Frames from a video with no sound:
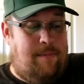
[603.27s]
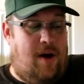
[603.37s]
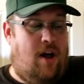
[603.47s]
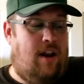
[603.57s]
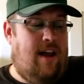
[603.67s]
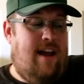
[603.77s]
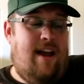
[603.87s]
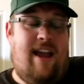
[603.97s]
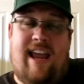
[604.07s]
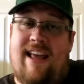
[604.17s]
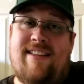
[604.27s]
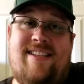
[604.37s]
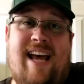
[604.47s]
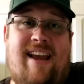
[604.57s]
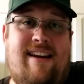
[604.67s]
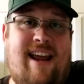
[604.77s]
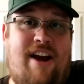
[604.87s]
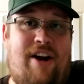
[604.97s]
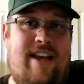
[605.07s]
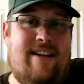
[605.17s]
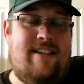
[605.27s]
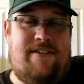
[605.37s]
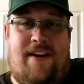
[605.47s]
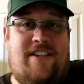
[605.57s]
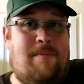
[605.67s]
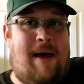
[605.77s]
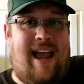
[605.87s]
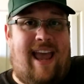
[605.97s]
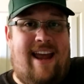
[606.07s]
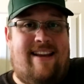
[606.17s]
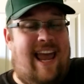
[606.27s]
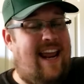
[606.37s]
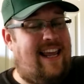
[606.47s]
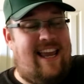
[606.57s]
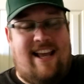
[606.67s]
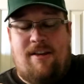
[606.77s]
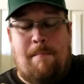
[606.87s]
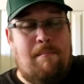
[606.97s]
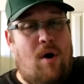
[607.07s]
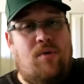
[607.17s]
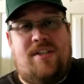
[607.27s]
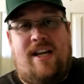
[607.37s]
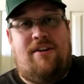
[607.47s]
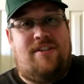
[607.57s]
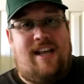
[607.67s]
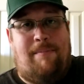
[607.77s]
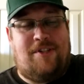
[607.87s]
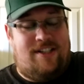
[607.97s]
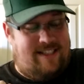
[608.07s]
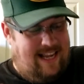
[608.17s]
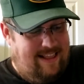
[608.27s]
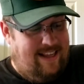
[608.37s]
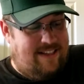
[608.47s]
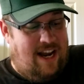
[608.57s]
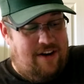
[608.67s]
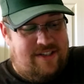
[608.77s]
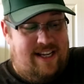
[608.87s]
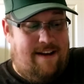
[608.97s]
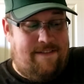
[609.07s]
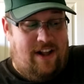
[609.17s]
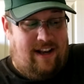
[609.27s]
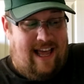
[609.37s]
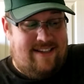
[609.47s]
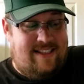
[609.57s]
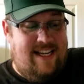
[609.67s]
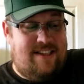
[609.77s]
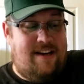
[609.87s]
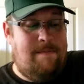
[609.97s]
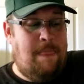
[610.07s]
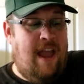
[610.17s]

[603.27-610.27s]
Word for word: the ball. In the secondary, defensive back Ed Gainey, he had the most interceptions in the entire C F L last season.